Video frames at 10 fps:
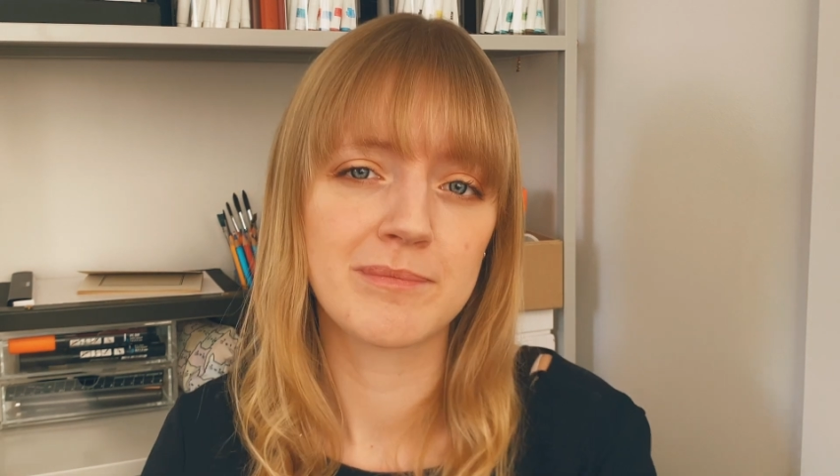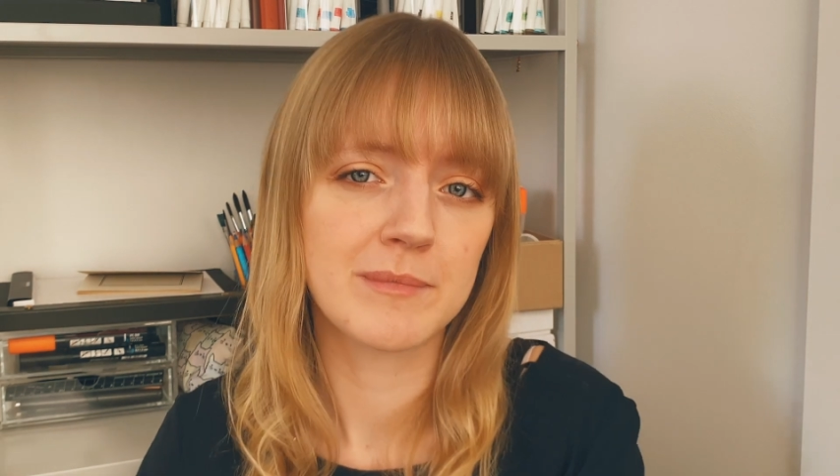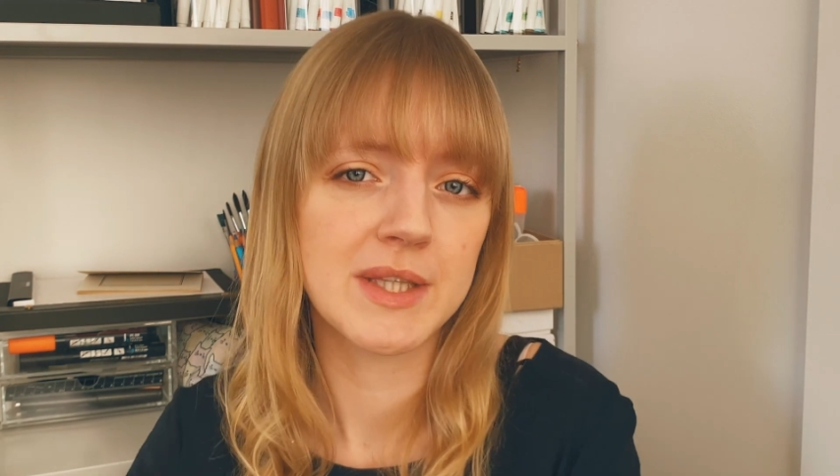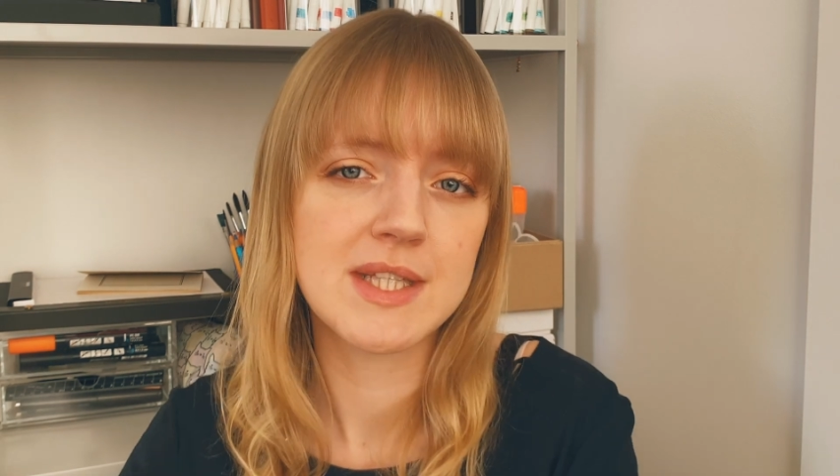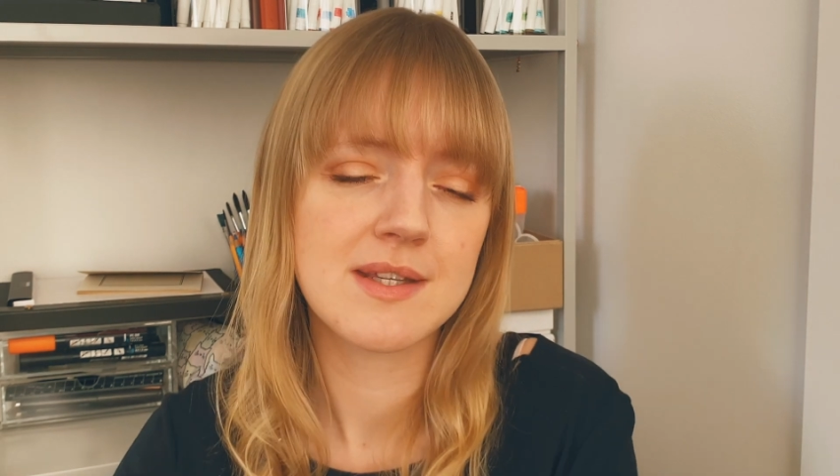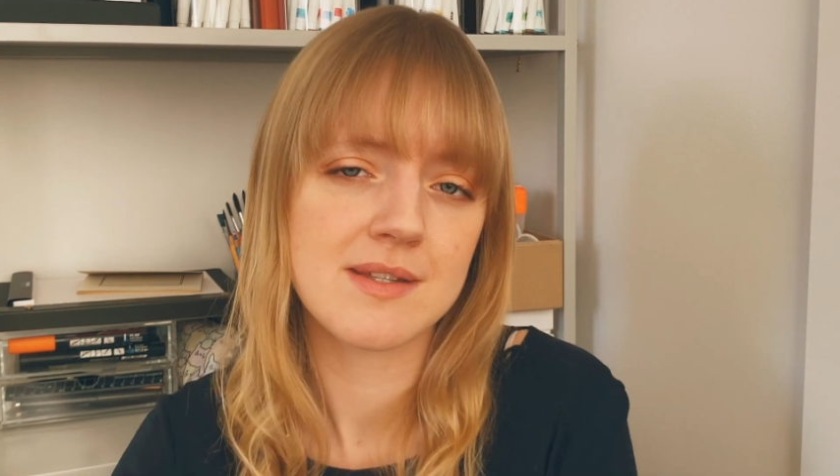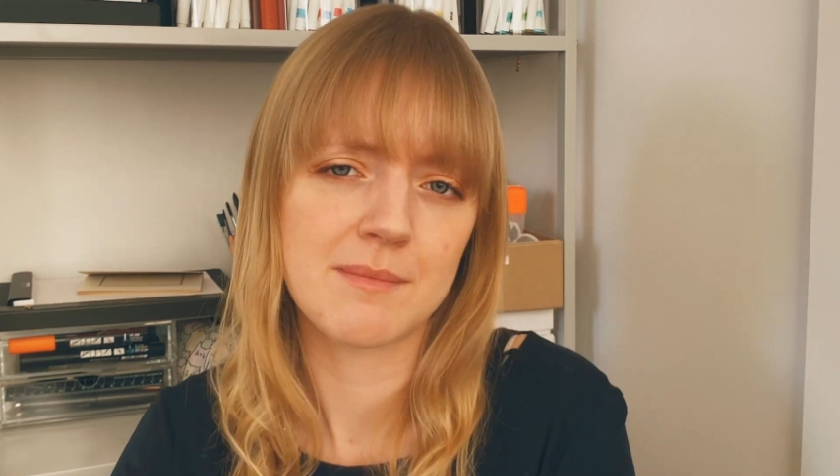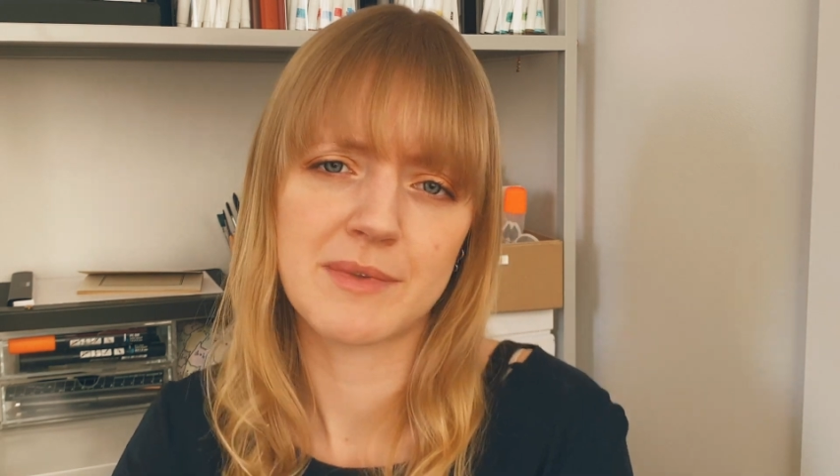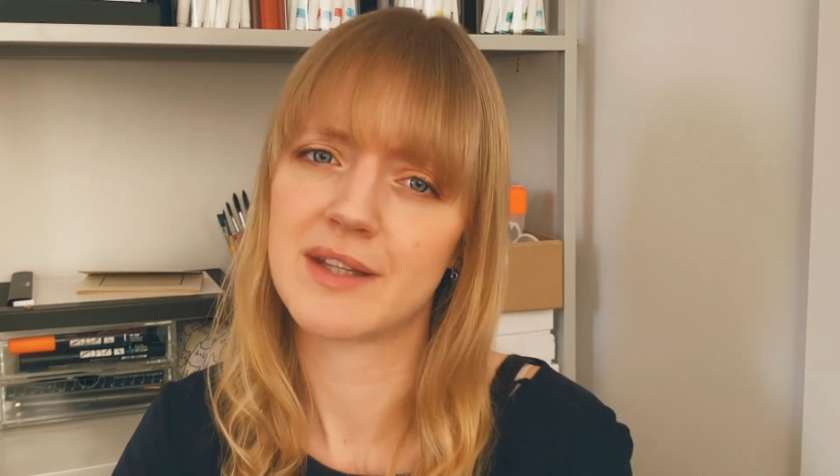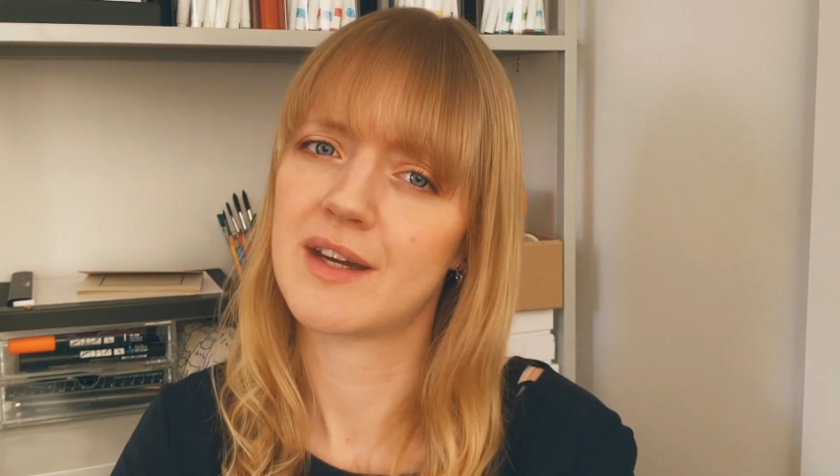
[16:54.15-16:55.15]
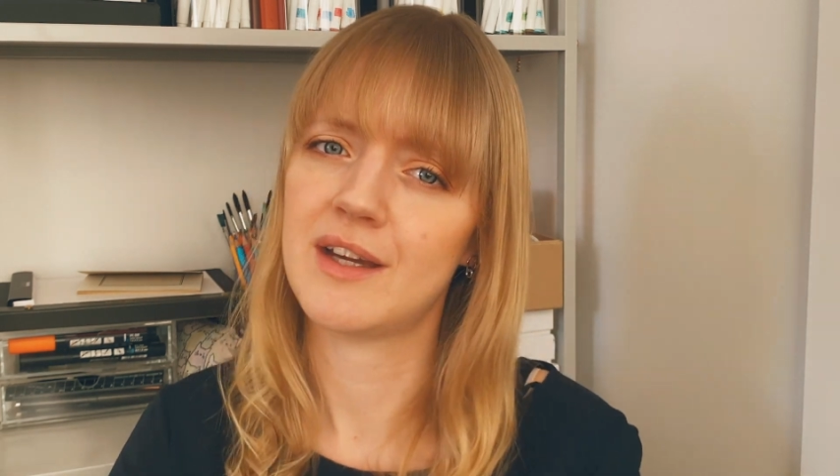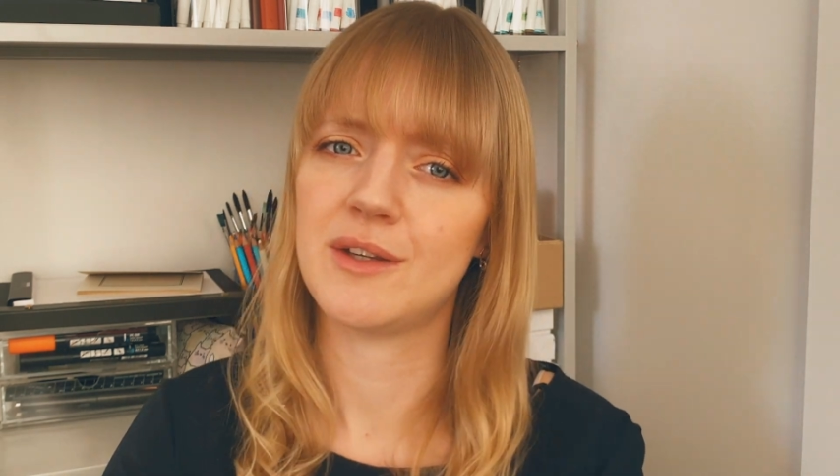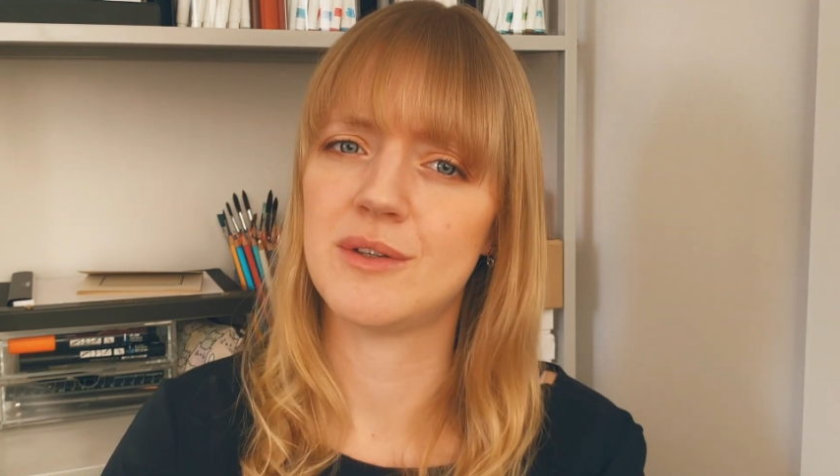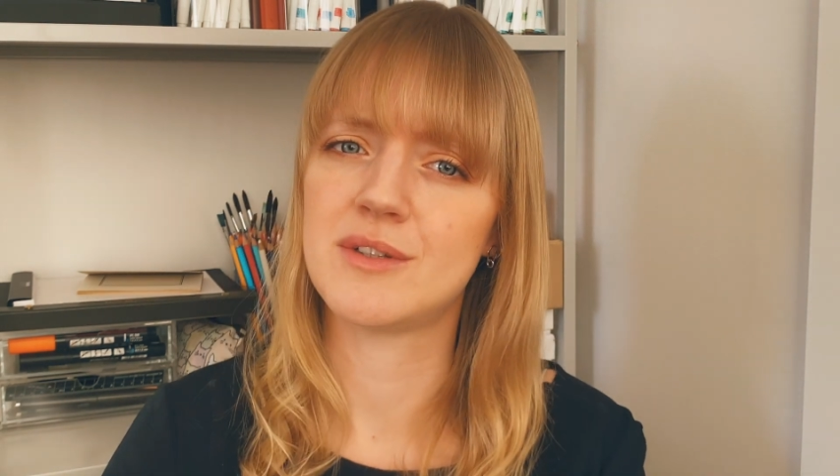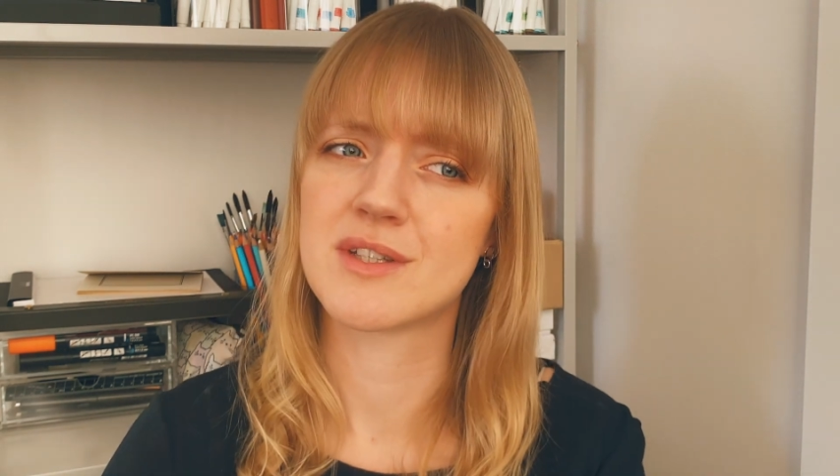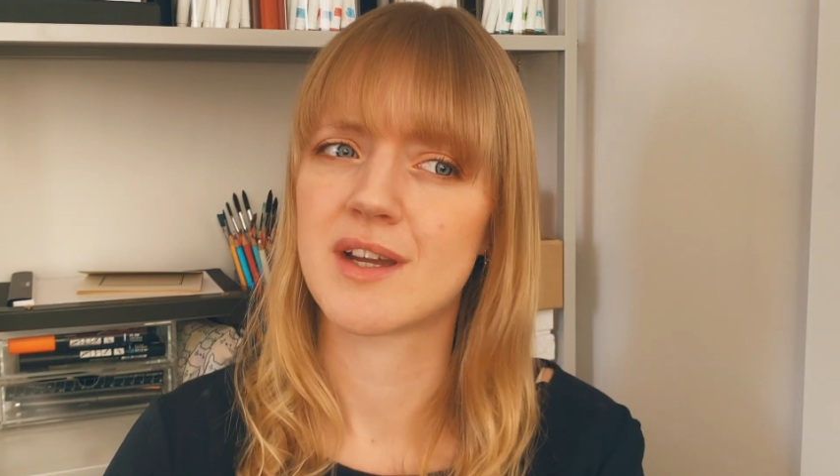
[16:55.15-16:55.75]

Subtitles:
But this is something that you just